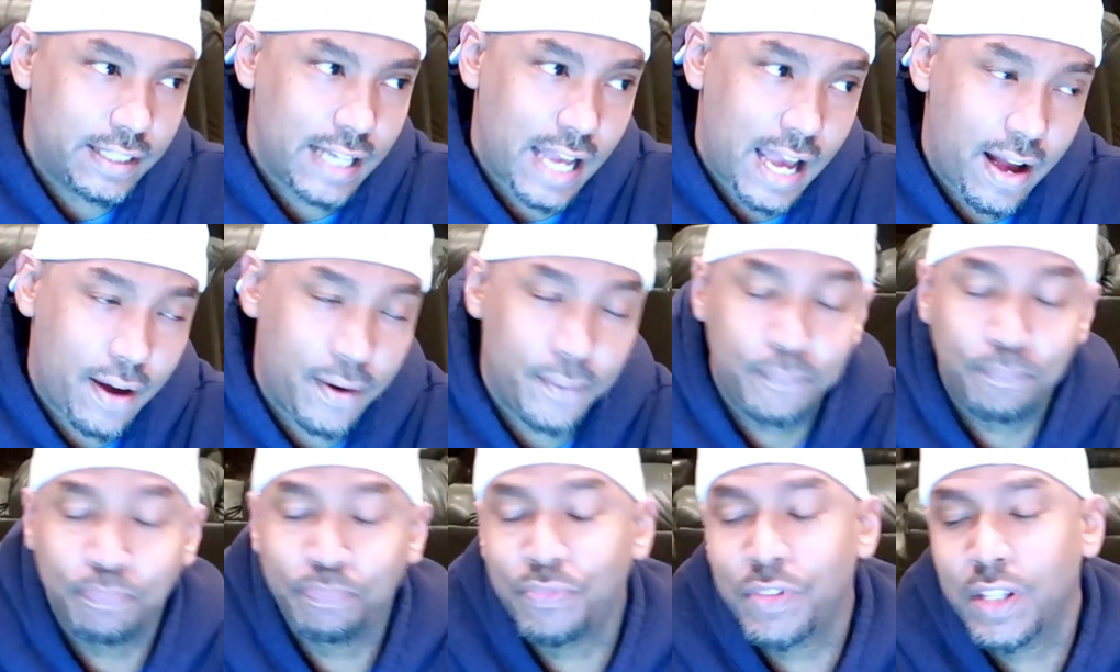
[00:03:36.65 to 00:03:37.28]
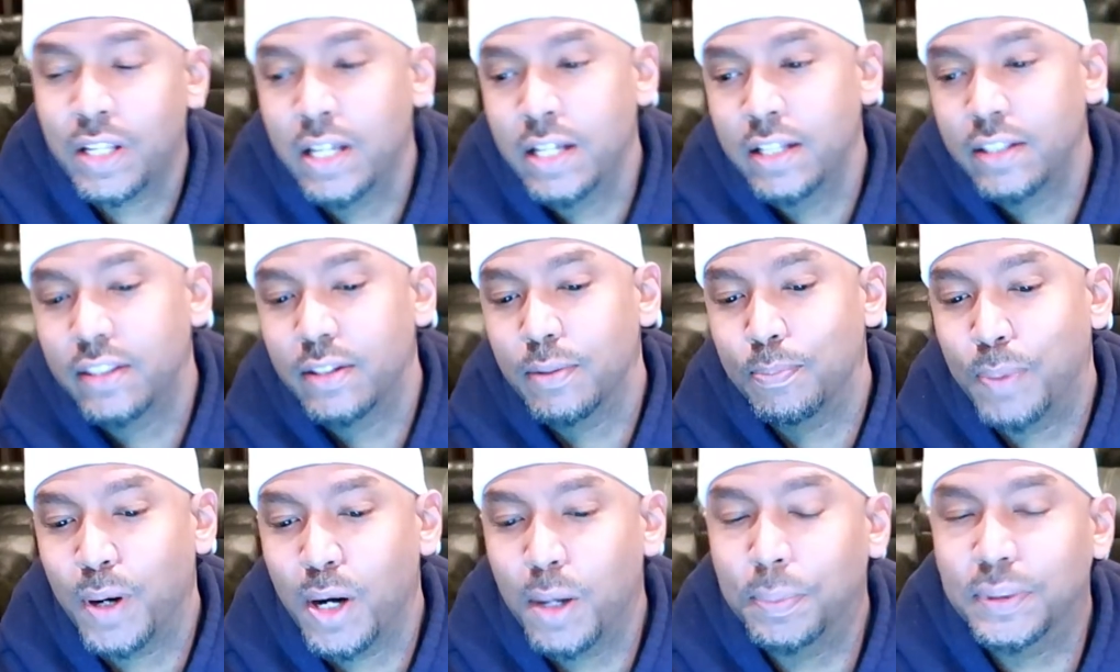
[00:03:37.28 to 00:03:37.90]
Now,
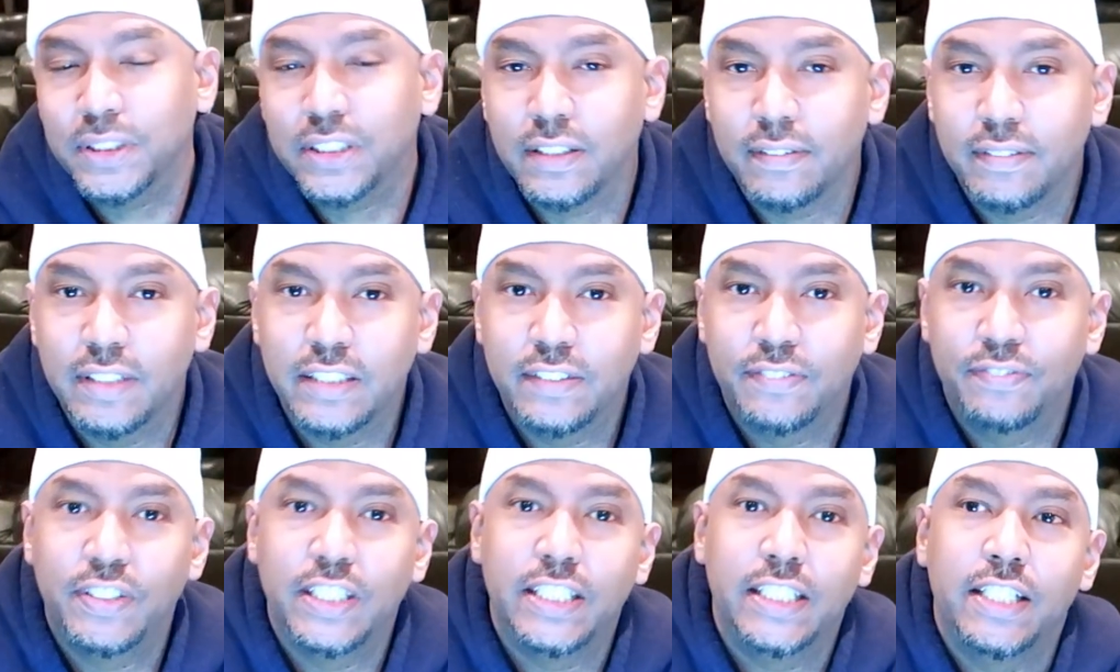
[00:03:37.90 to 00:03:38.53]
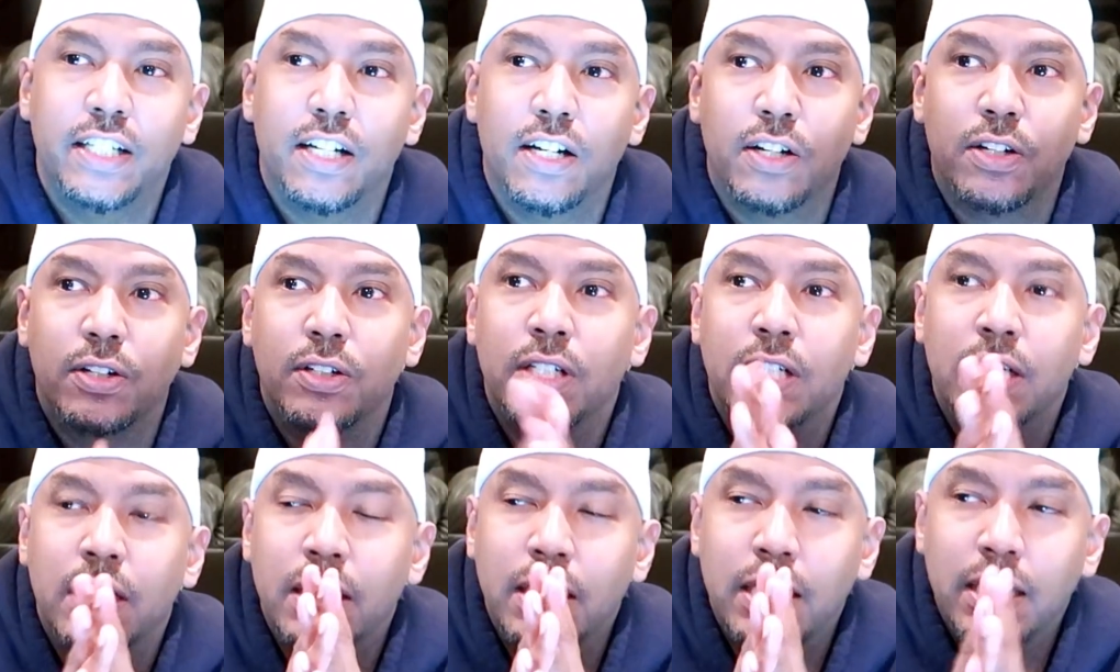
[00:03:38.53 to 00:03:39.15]
the purpose of this
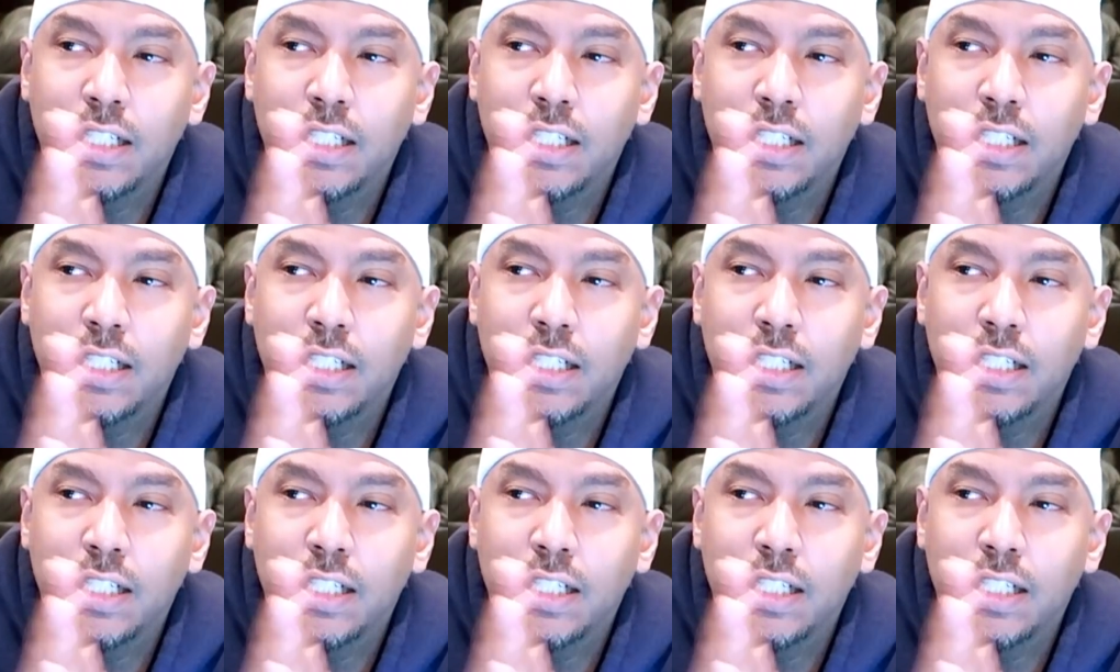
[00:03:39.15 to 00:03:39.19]
video